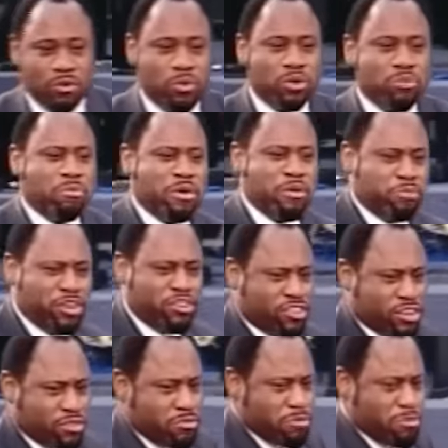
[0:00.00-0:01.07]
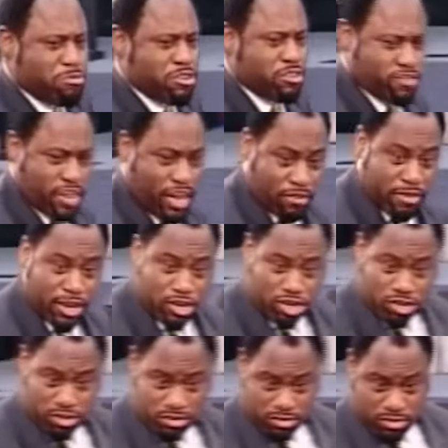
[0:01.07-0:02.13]
What have we been preaching? We've been preaching
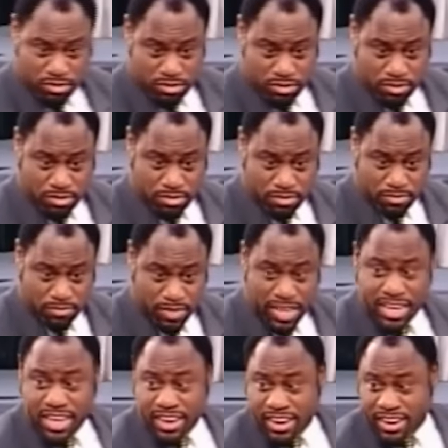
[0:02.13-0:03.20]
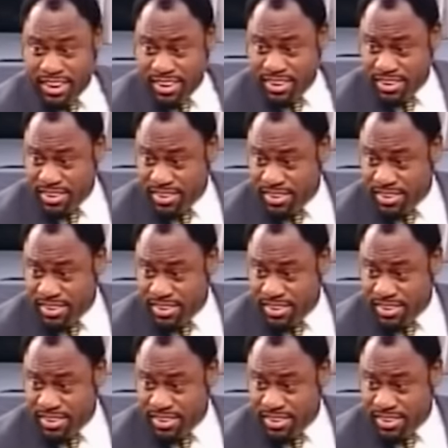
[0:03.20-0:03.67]
salvation, healing,